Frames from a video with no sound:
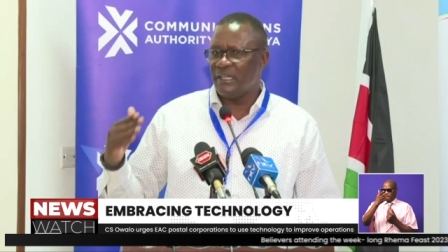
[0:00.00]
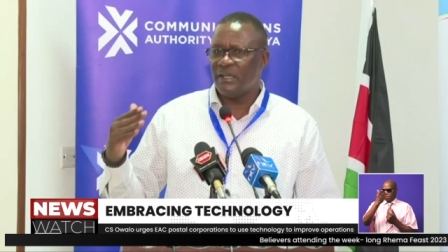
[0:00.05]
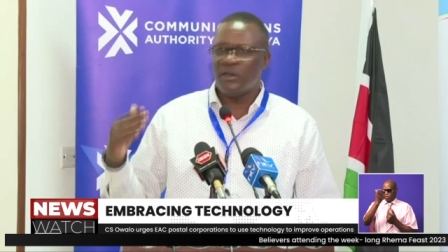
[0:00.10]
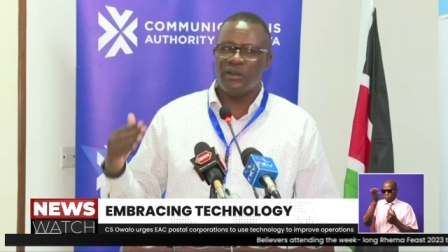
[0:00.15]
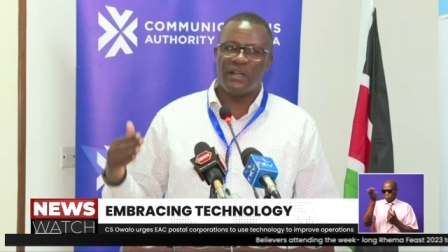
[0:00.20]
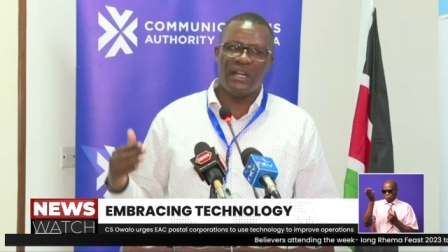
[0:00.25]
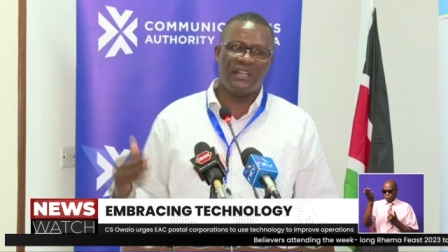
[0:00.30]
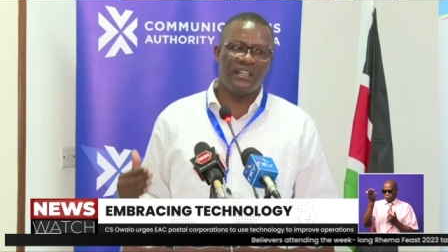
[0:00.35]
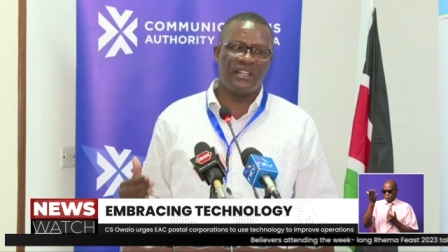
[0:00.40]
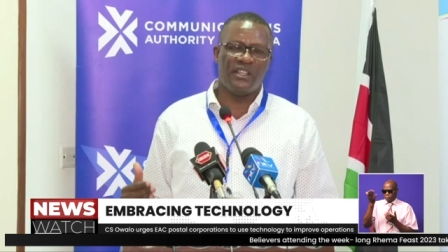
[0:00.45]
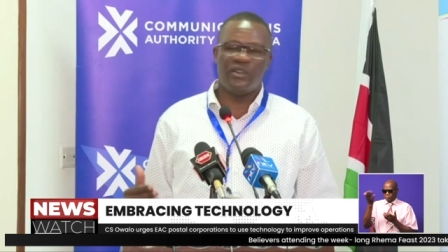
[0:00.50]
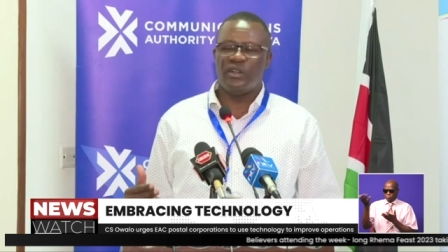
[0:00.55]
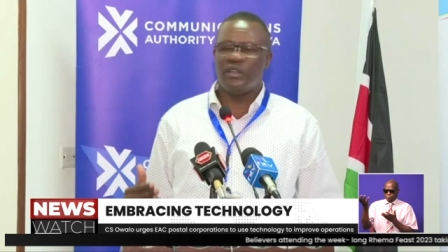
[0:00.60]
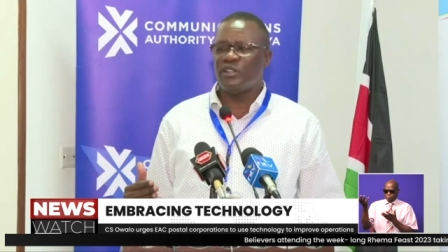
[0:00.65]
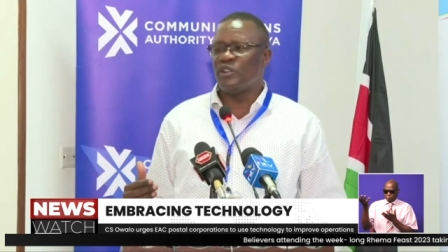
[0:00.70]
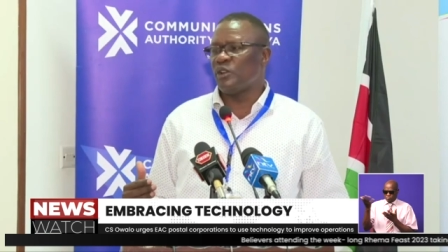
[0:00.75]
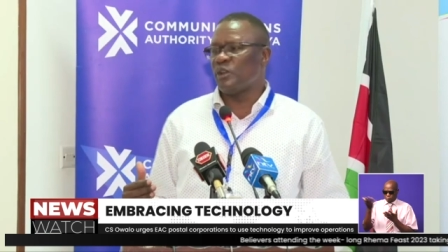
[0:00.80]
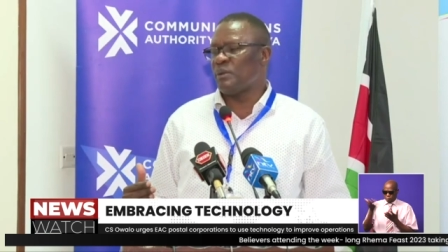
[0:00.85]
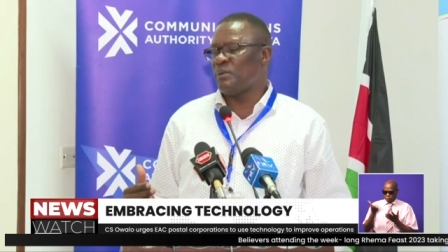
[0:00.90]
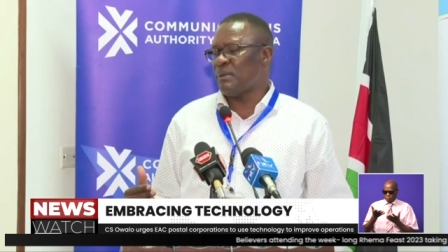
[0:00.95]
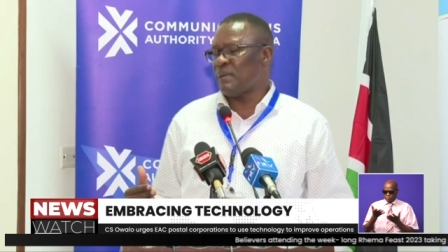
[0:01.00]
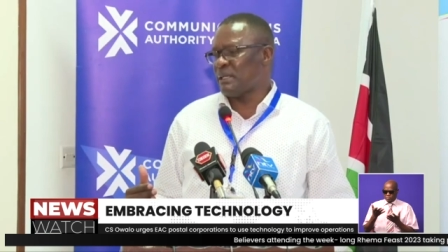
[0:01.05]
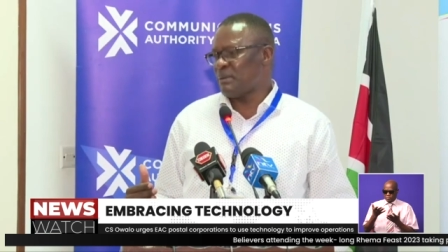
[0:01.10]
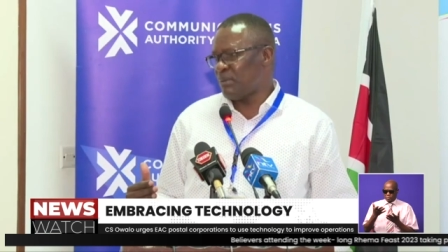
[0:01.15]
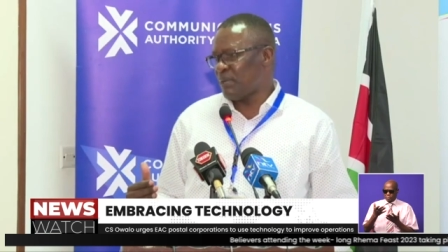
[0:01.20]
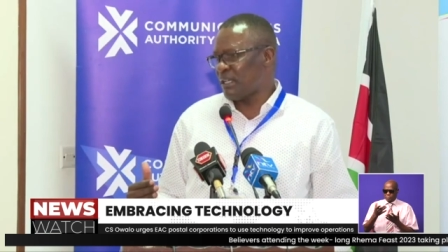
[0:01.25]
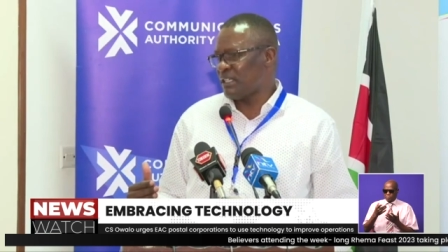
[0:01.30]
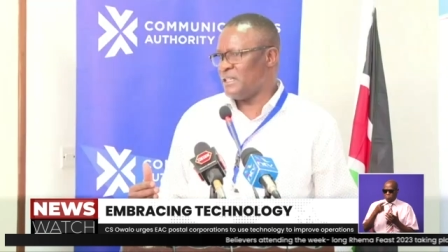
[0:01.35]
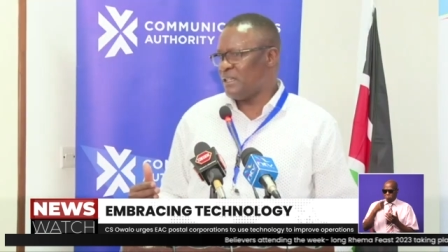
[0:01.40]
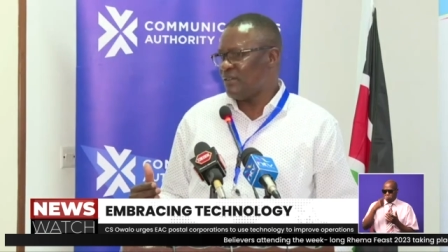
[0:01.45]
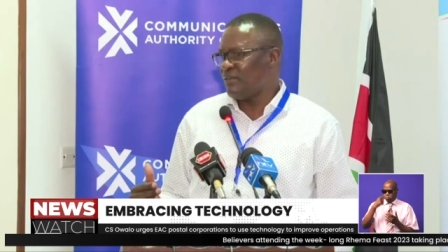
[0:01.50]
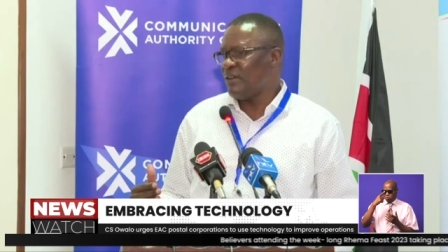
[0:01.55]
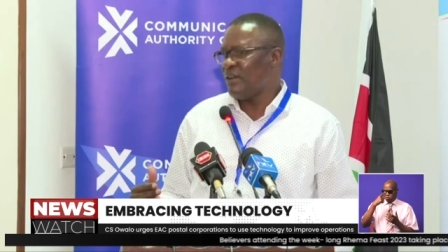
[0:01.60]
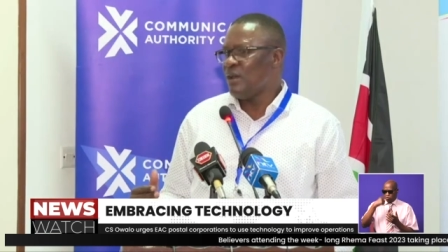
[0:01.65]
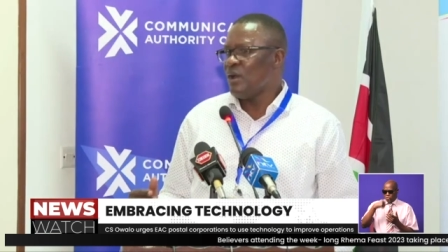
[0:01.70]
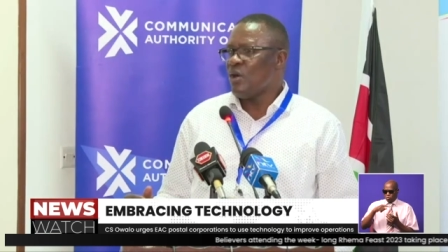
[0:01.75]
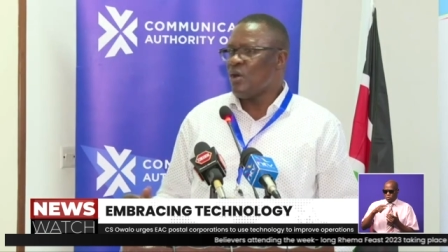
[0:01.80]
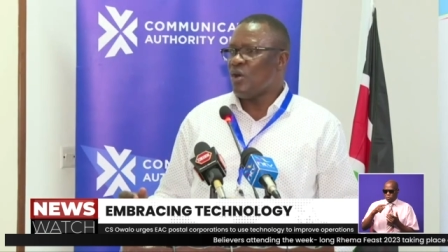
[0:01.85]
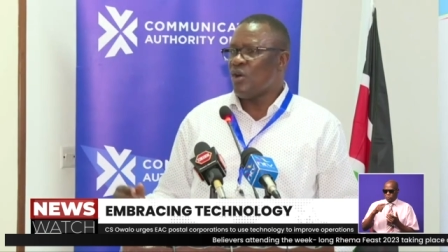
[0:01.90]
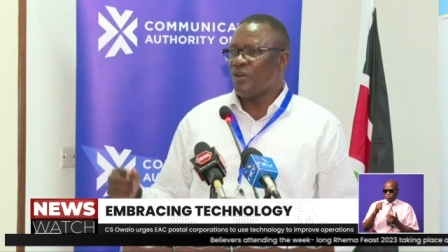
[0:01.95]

legal and regulatory perspective